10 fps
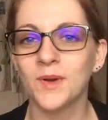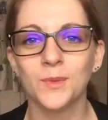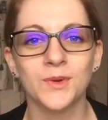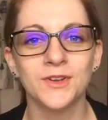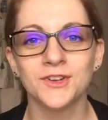
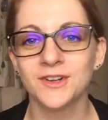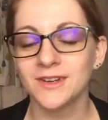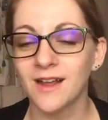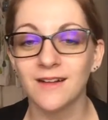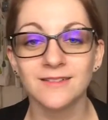But when you're
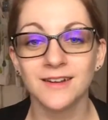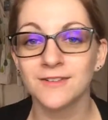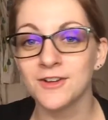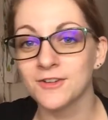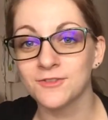young
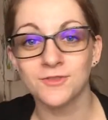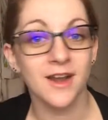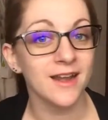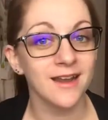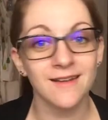and you're
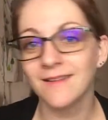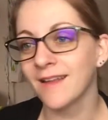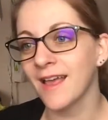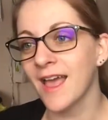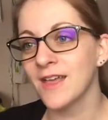writing
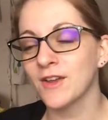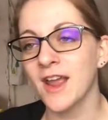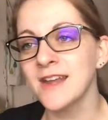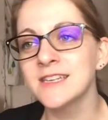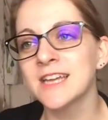
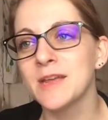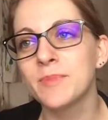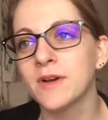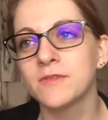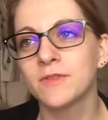any
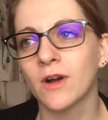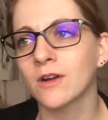type of